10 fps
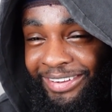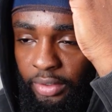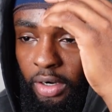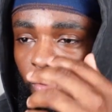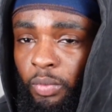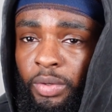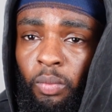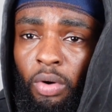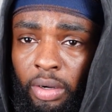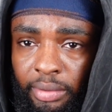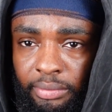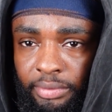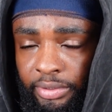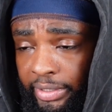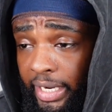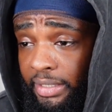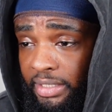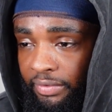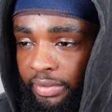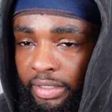You know, we want
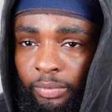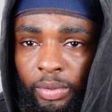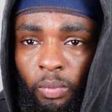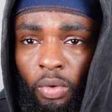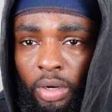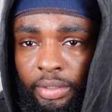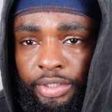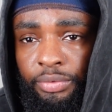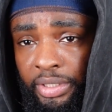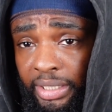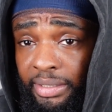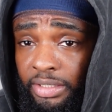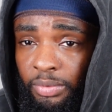creativity, we want uniqueness,